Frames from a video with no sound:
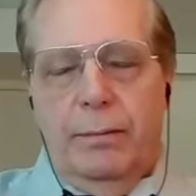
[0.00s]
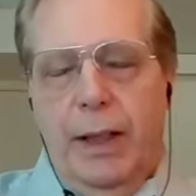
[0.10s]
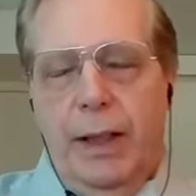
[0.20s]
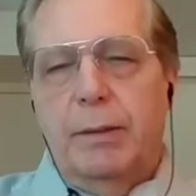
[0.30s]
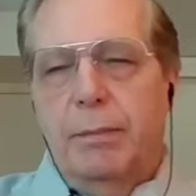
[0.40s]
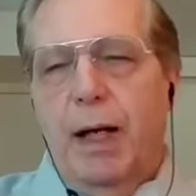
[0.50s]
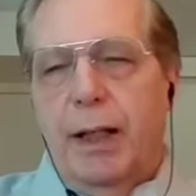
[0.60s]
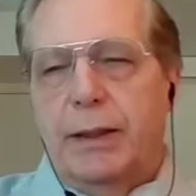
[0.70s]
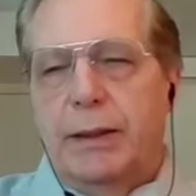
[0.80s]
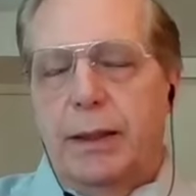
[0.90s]

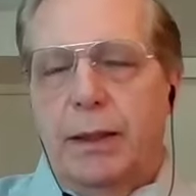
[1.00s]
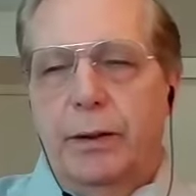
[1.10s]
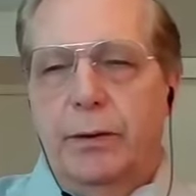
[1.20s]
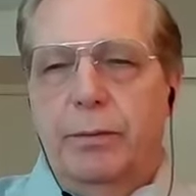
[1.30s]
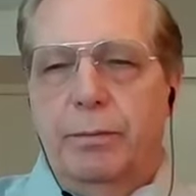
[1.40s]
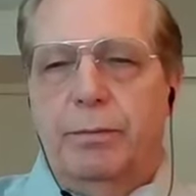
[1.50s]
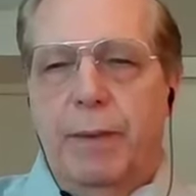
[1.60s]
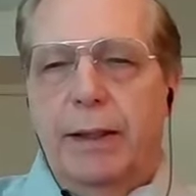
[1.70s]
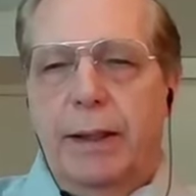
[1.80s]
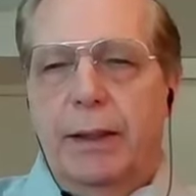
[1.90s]
antibiotics that you
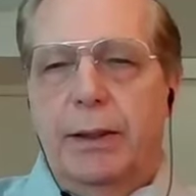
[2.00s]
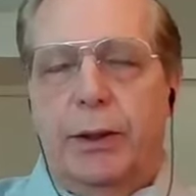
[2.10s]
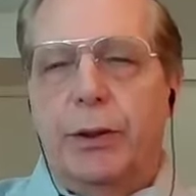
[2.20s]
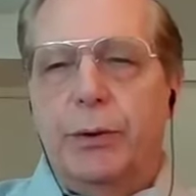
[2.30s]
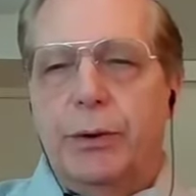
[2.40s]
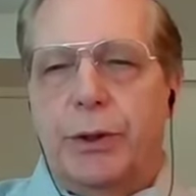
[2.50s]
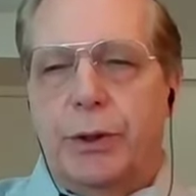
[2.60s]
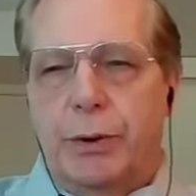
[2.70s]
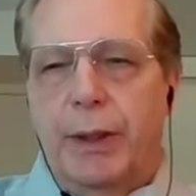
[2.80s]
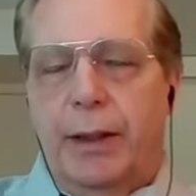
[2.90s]
might need to use to
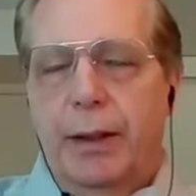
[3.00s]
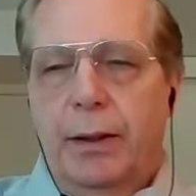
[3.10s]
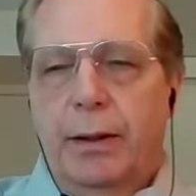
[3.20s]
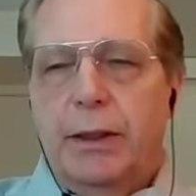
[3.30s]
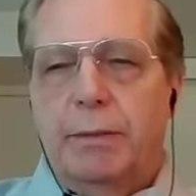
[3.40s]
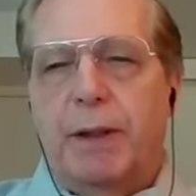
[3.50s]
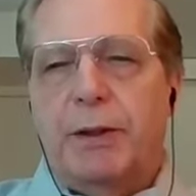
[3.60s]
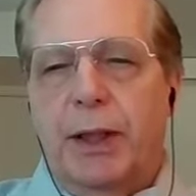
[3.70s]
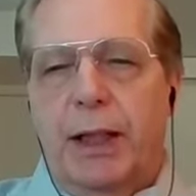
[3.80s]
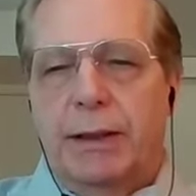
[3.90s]
treat
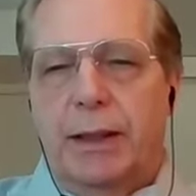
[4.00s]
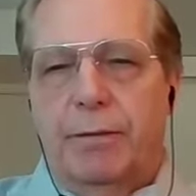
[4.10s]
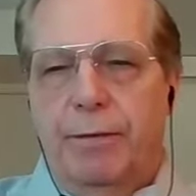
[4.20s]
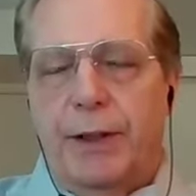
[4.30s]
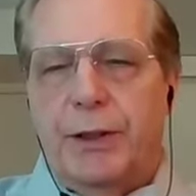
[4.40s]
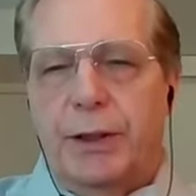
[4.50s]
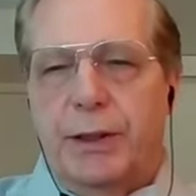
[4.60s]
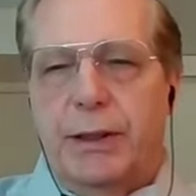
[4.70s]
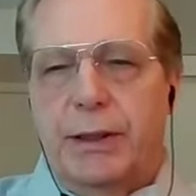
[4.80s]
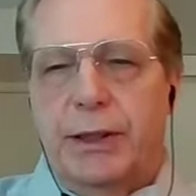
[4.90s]
specialized infections
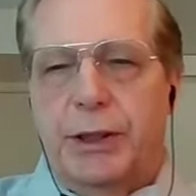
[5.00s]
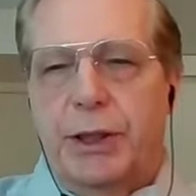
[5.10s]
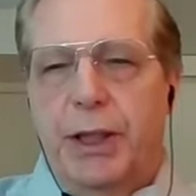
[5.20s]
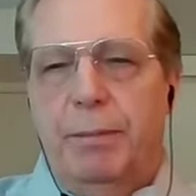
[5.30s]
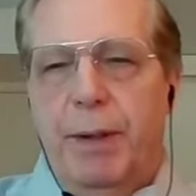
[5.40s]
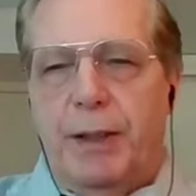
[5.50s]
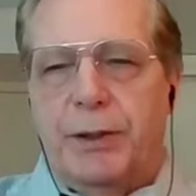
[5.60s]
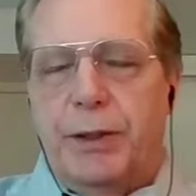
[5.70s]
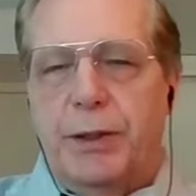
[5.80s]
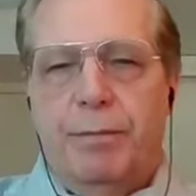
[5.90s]
in CGD
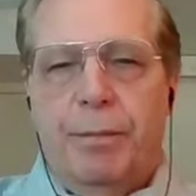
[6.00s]
patients.